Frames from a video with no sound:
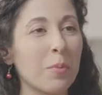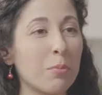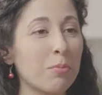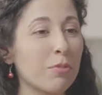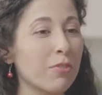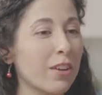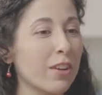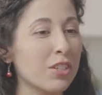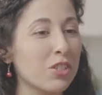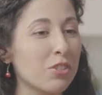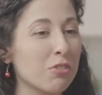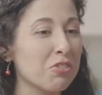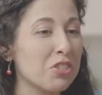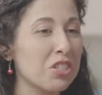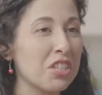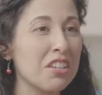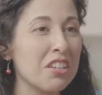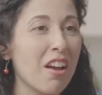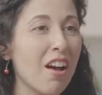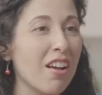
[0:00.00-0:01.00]
a professional
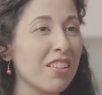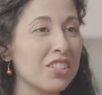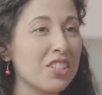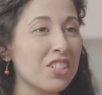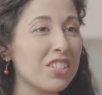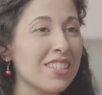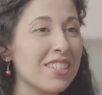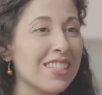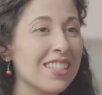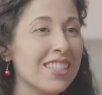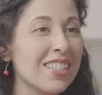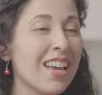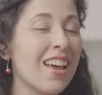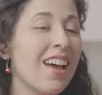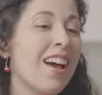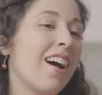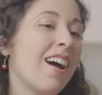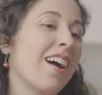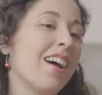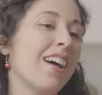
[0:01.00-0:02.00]
genealogist,
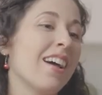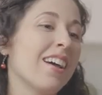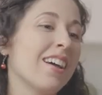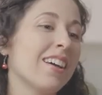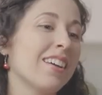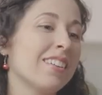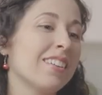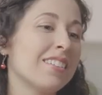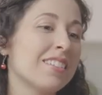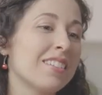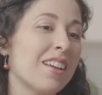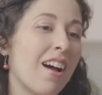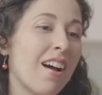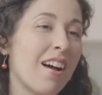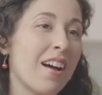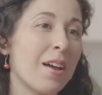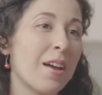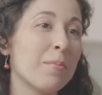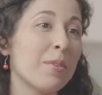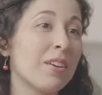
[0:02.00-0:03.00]
and
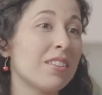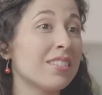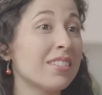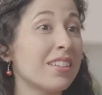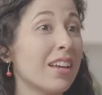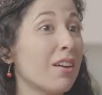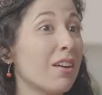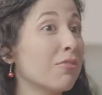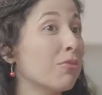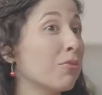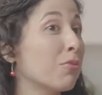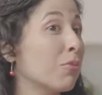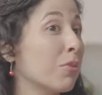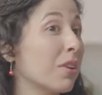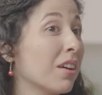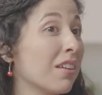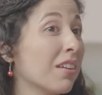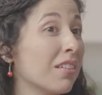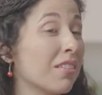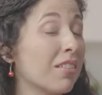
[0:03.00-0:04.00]
I'm on staff
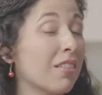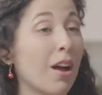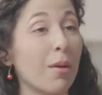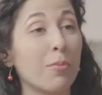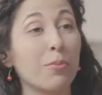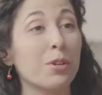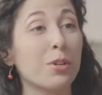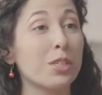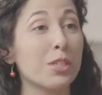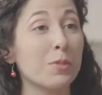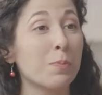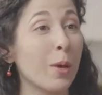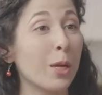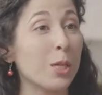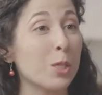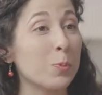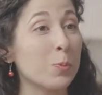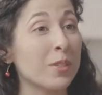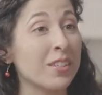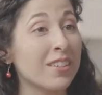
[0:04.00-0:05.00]
with Operation
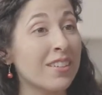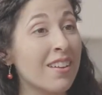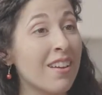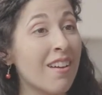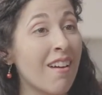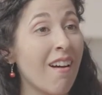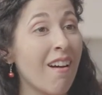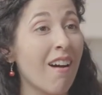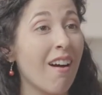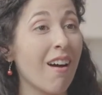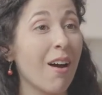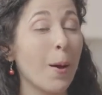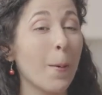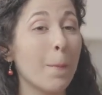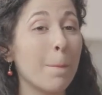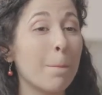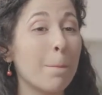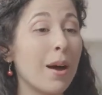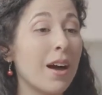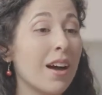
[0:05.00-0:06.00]
Benjamin.
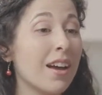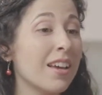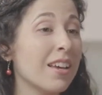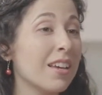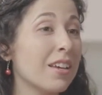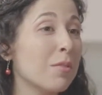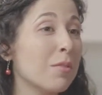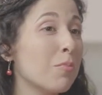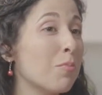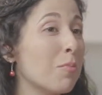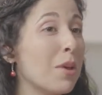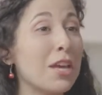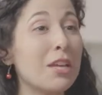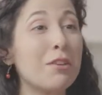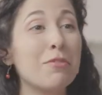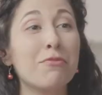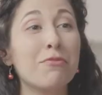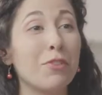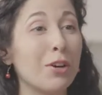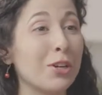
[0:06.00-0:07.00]
My
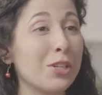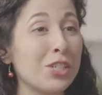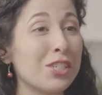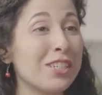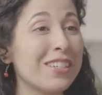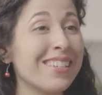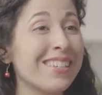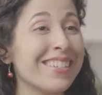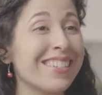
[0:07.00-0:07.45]
main function